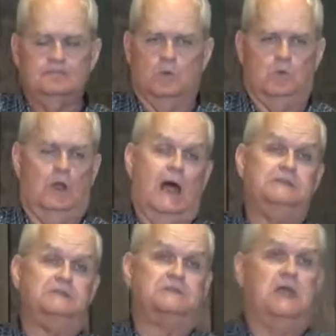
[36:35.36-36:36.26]
Well, I
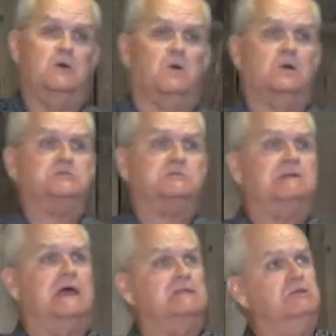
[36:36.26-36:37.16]
just can't worship to
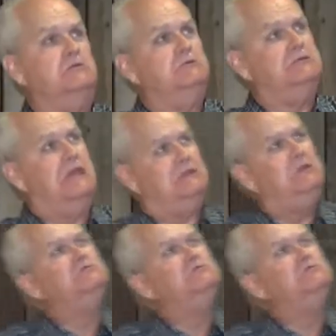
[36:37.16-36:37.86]
that new